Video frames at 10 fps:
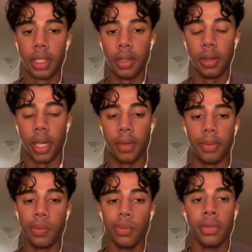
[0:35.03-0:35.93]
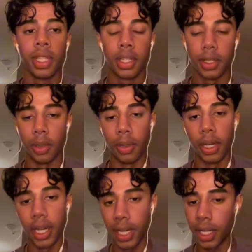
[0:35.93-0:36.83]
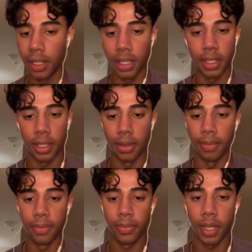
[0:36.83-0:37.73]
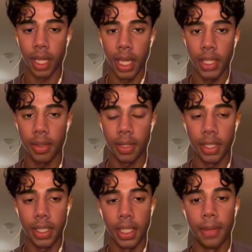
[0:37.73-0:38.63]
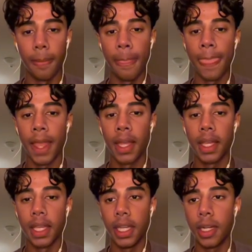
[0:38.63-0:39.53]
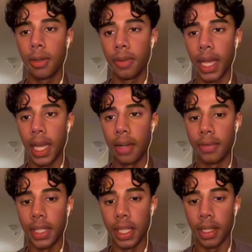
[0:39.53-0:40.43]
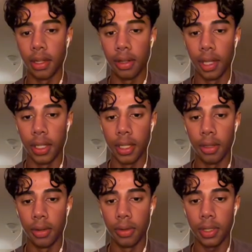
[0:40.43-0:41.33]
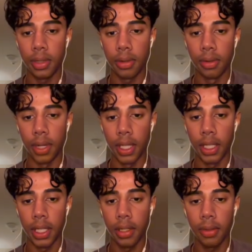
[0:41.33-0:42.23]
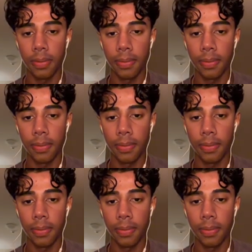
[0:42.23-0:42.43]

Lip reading: Okay, so let's start. As you can see, here we have the London lows right here.